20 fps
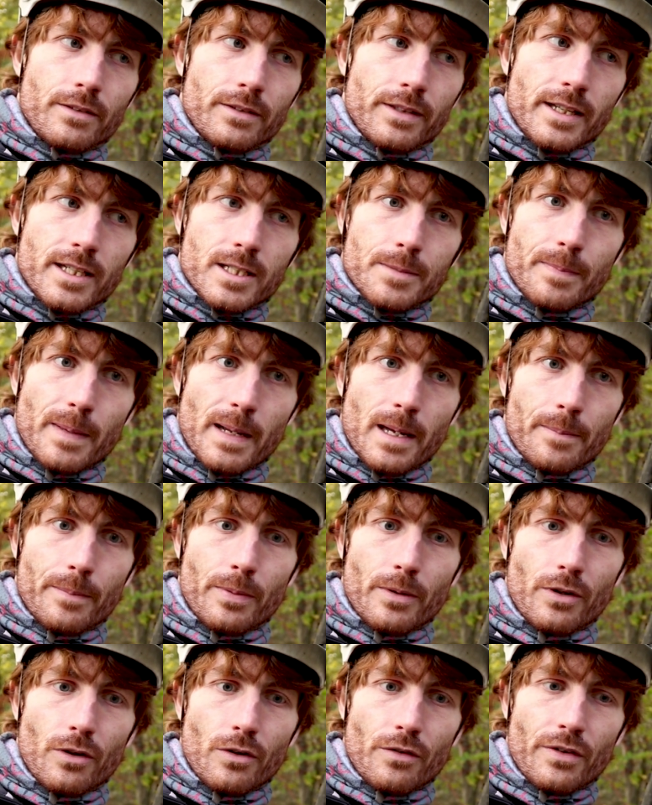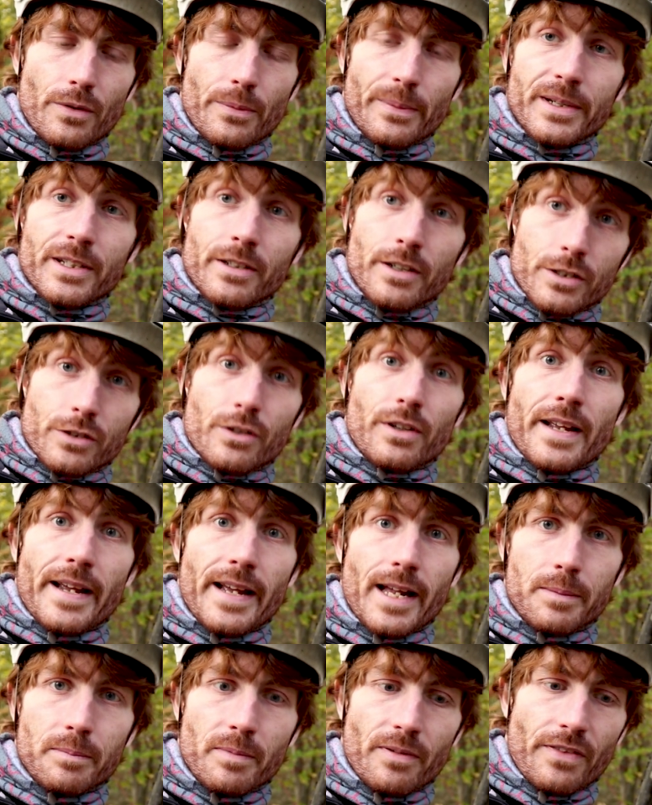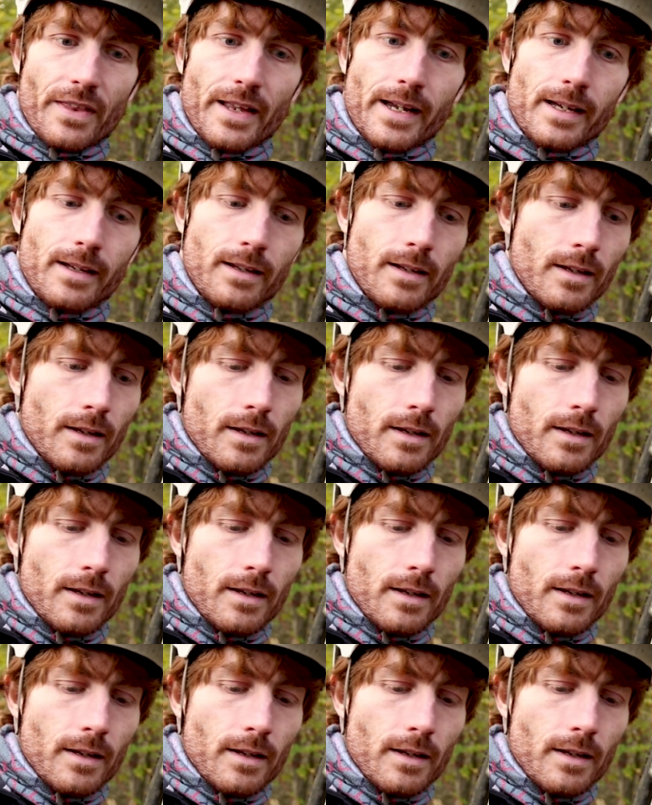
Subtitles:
on this bad boy over the winter is going to help with that.